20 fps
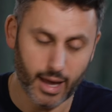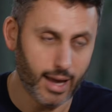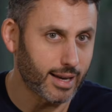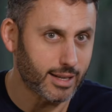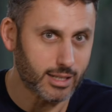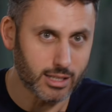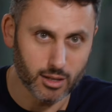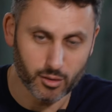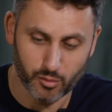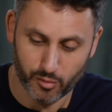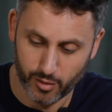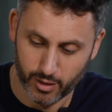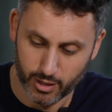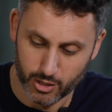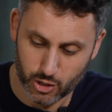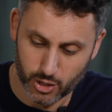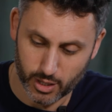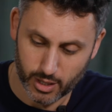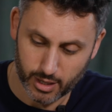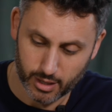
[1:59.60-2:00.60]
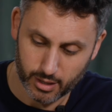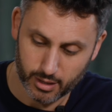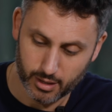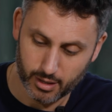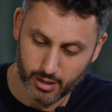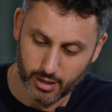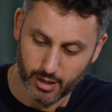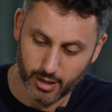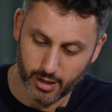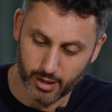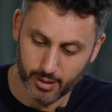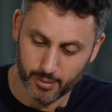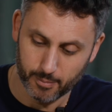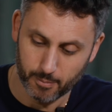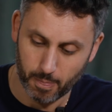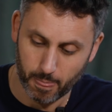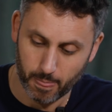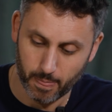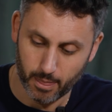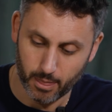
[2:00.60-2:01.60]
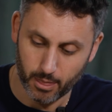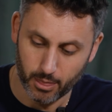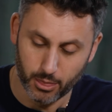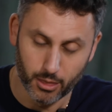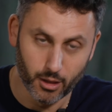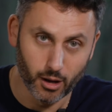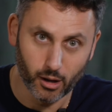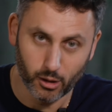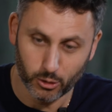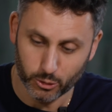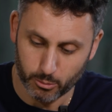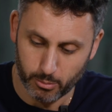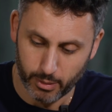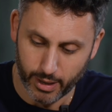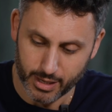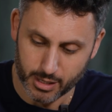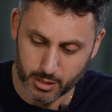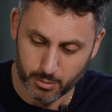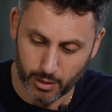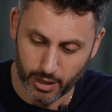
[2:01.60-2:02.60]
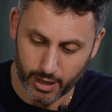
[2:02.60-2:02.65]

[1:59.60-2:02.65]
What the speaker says: excellent finishing, knurled base